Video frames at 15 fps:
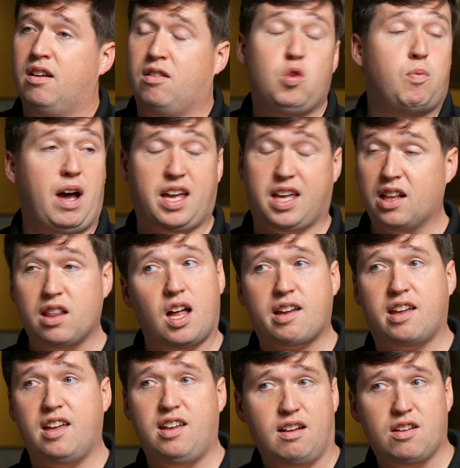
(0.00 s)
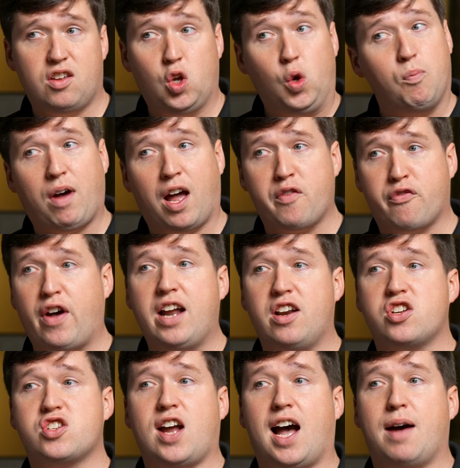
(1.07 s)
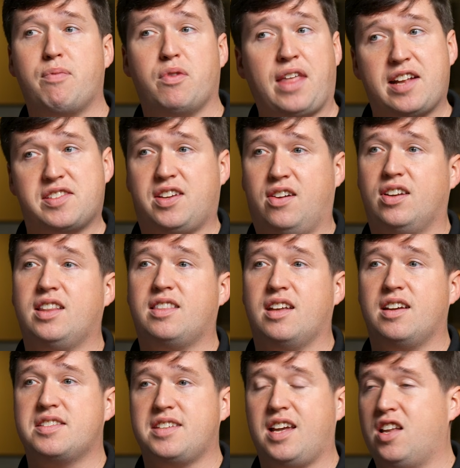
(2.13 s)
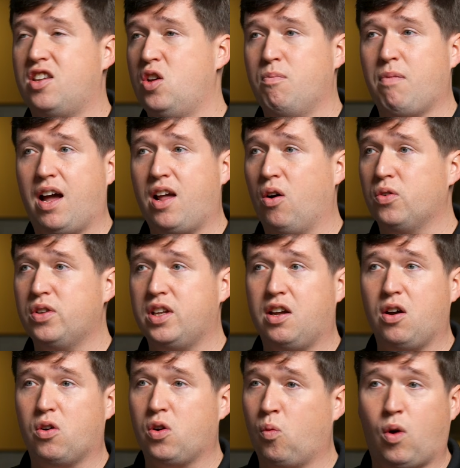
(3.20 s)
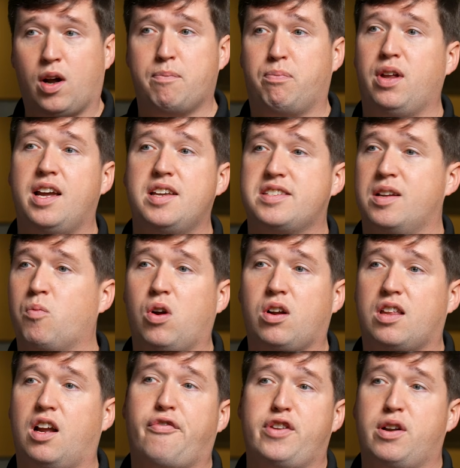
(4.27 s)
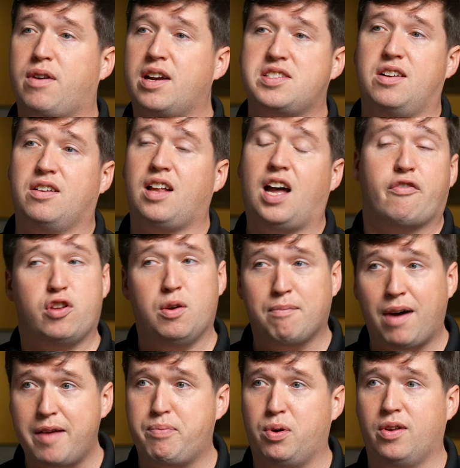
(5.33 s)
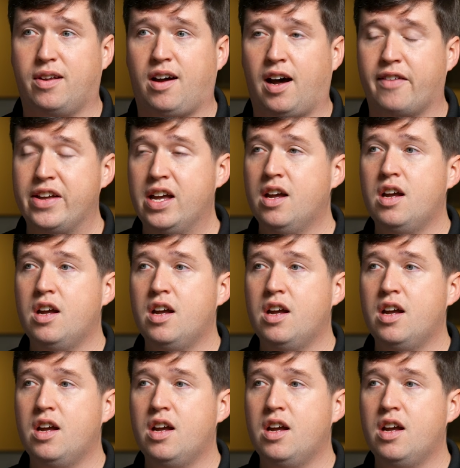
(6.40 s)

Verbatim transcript: You might get lucky, you might find a shop that's good at this, and you might only go to one place and work there for the rest of your life. You might pull it off.